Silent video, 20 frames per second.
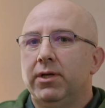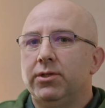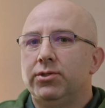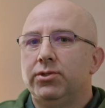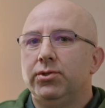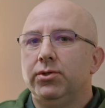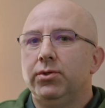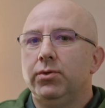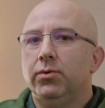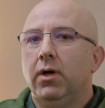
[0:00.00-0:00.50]
by
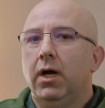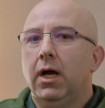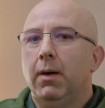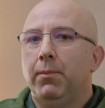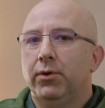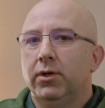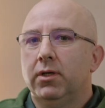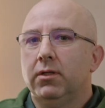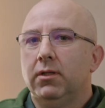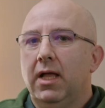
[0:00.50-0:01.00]
two
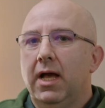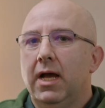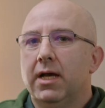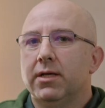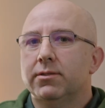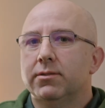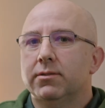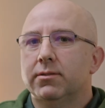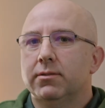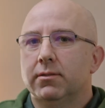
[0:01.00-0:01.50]
upper
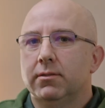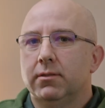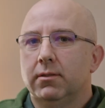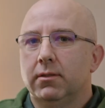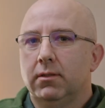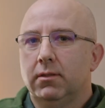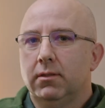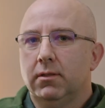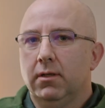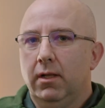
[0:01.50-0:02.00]
class
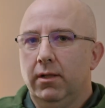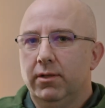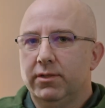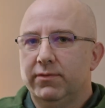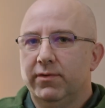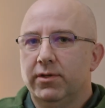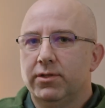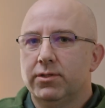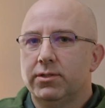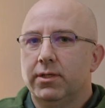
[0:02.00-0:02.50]
College
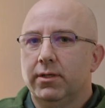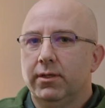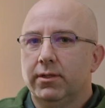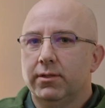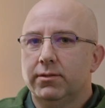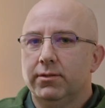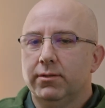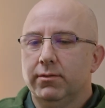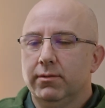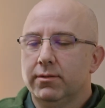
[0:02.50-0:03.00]
of Engineering
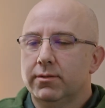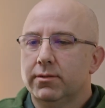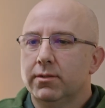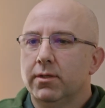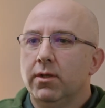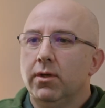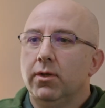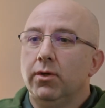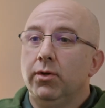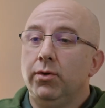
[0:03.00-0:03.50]
students
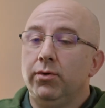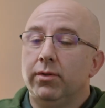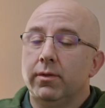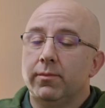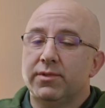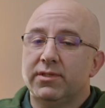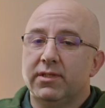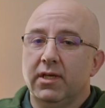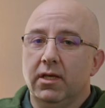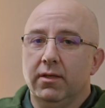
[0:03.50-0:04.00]
who
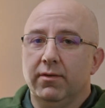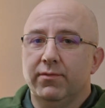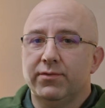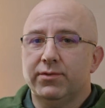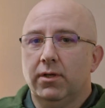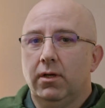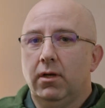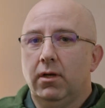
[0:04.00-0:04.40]
themselves